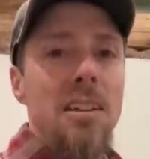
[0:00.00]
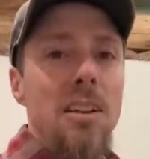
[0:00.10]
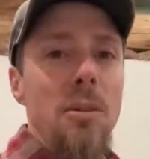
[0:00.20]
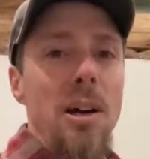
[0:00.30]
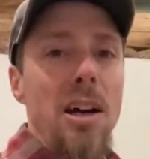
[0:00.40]

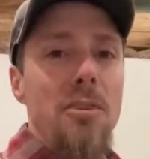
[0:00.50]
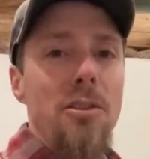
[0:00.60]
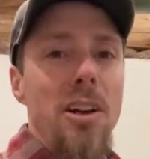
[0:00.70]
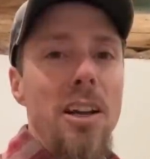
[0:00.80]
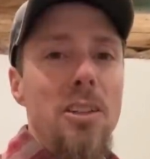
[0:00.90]
All right,
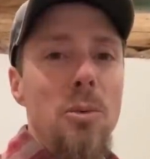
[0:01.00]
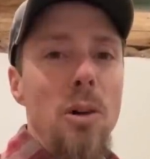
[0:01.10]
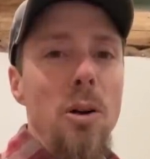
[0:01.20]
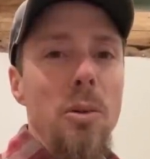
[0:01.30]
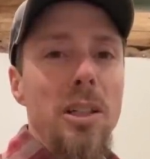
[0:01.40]
friends.
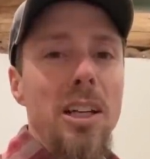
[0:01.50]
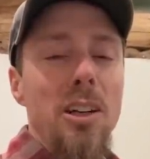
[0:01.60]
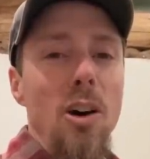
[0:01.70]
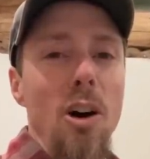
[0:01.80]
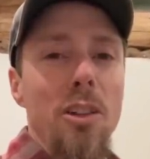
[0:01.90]
Well, we're going
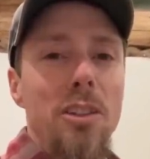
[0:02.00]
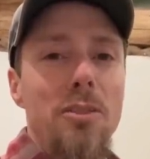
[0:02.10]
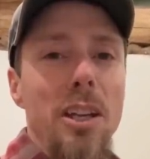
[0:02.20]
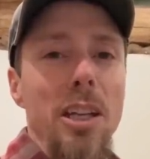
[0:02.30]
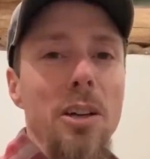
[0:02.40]
to call this
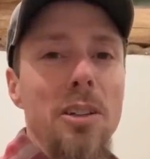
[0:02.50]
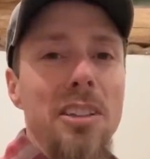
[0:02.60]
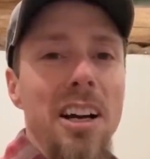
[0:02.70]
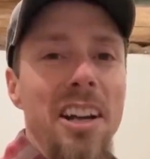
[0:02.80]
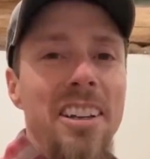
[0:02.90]
video
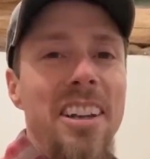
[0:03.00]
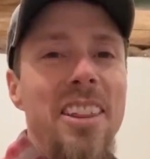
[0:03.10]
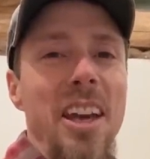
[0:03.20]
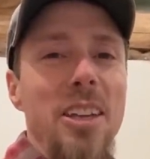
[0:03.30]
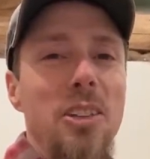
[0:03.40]
done.
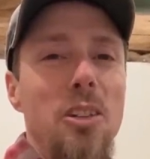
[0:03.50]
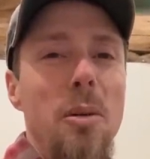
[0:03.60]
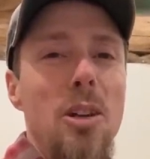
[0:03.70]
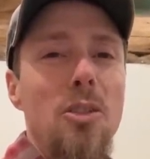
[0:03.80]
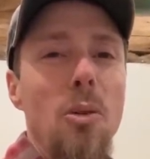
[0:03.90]
Thank you so
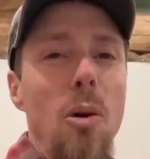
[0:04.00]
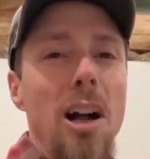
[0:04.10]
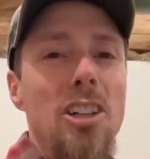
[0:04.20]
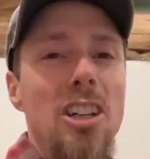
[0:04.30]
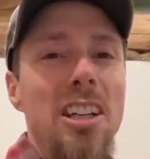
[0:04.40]
much for
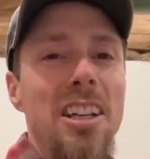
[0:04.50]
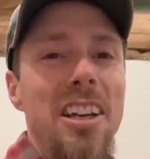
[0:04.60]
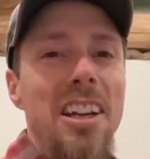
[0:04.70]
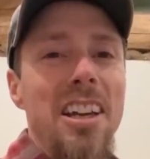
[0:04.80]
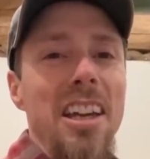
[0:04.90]
watching.
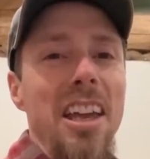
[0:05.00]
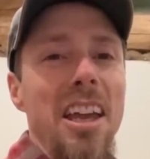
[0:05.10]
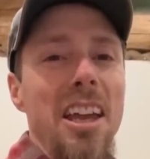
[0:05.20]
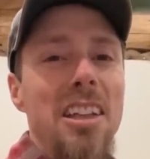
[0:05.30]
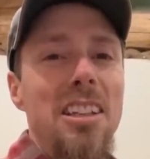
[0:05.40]

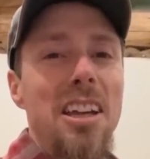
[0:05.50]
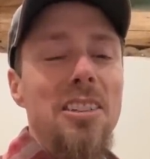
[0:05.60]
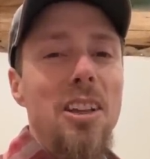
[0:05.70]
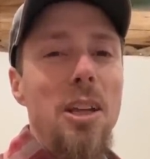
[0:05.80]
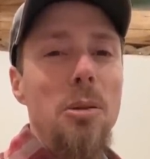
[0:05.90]
And
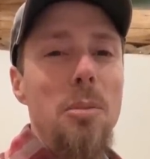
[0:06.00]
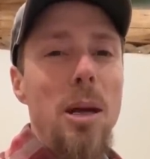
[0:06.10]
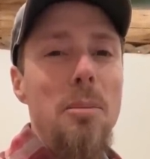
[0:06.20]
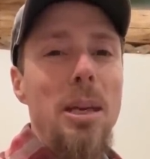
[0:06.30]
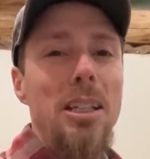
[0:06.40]
yes, I think we
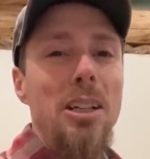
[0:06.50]
might make a